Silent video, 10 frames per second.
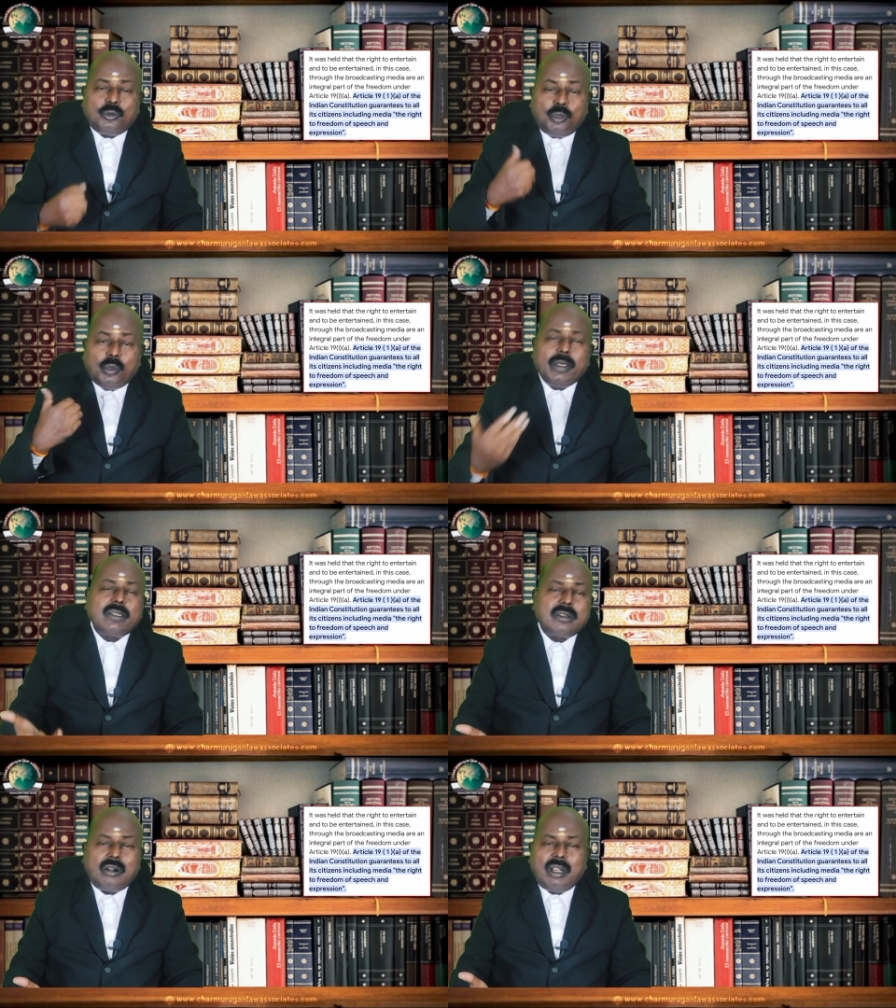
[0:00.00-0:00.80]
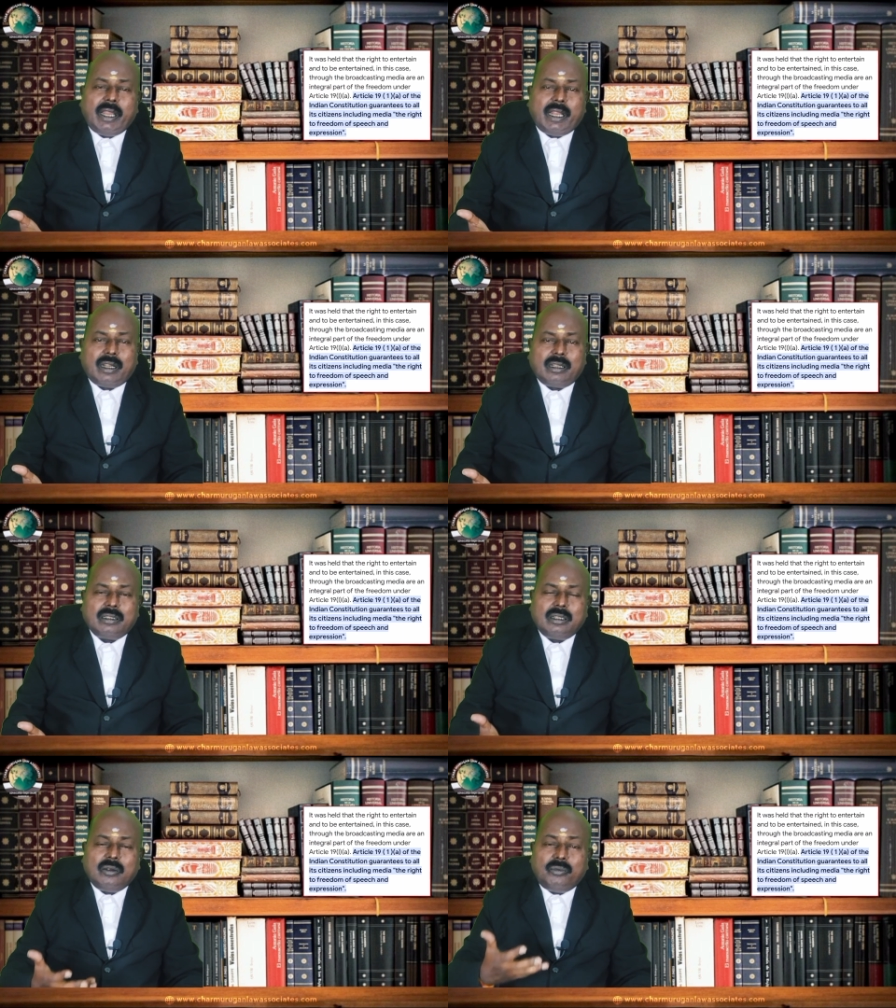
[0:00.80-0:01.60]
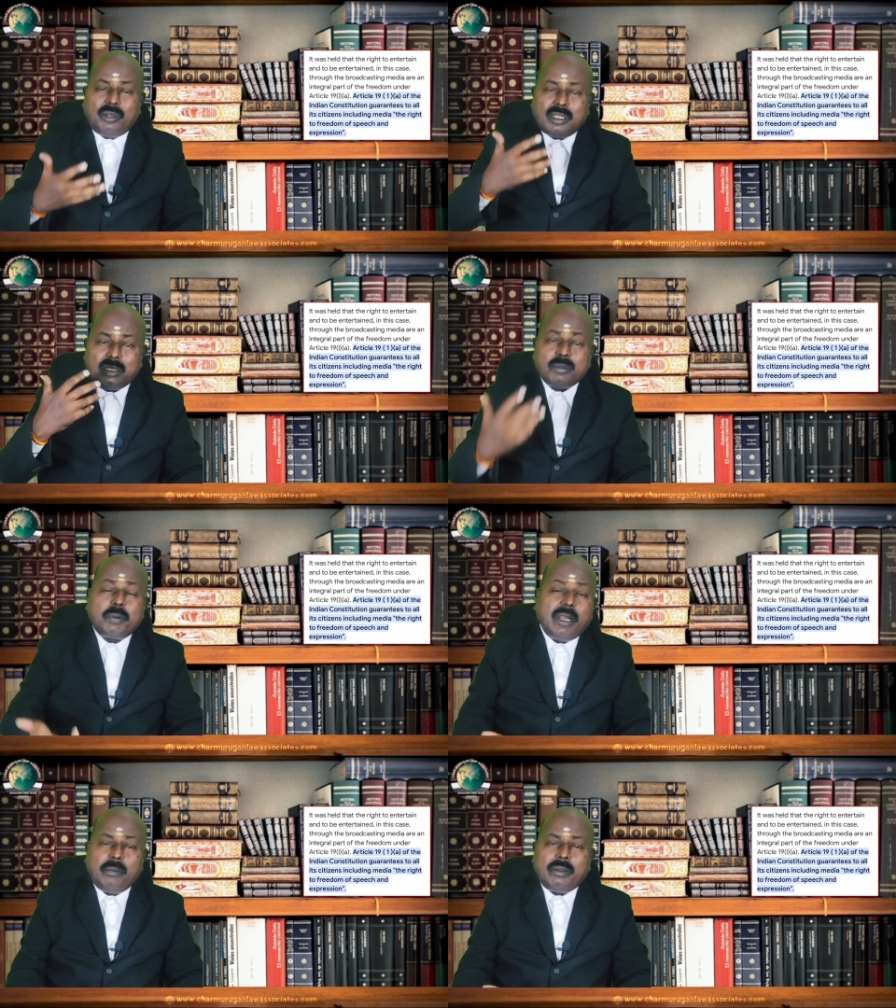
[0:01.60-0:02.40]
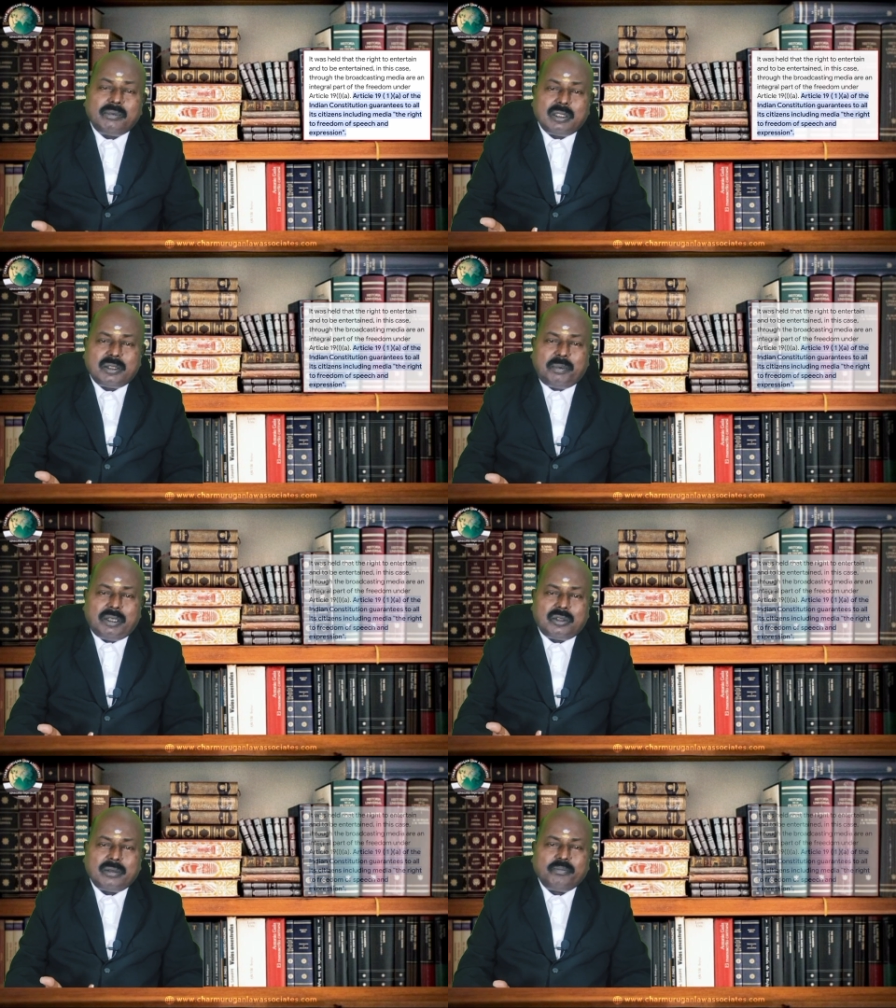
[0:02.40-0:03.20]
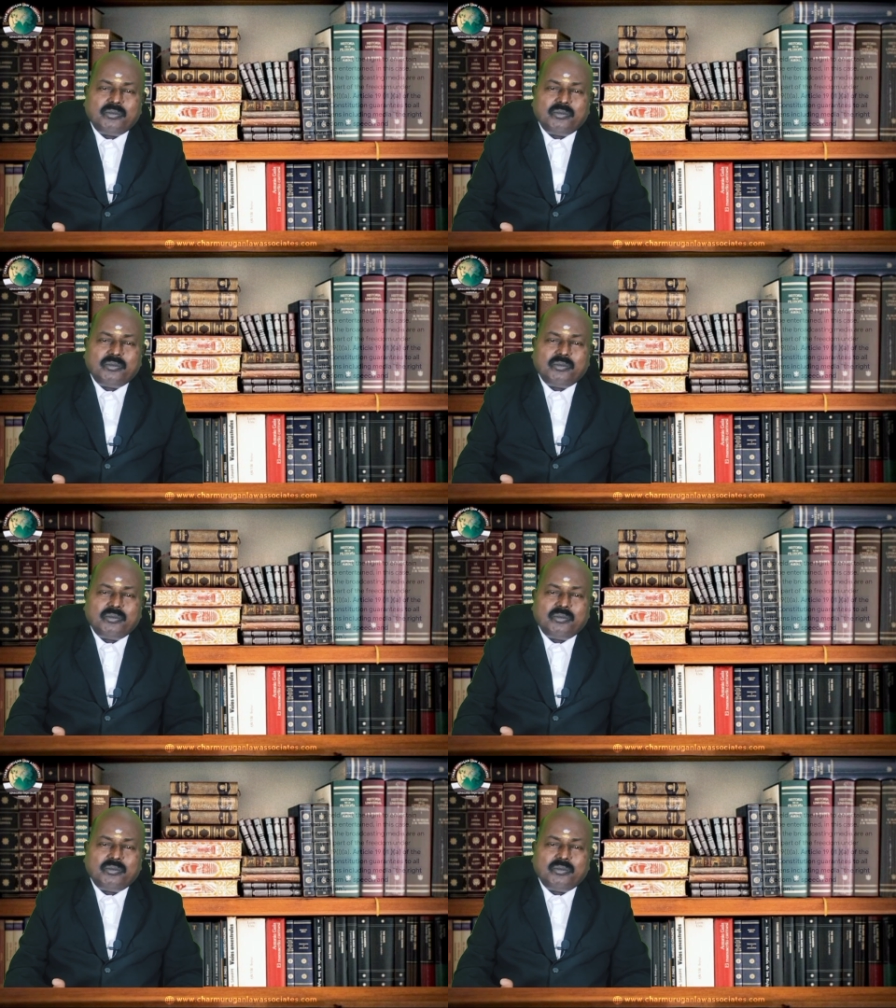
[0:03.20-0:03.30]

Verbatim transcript: through its article for the freedom of the speech.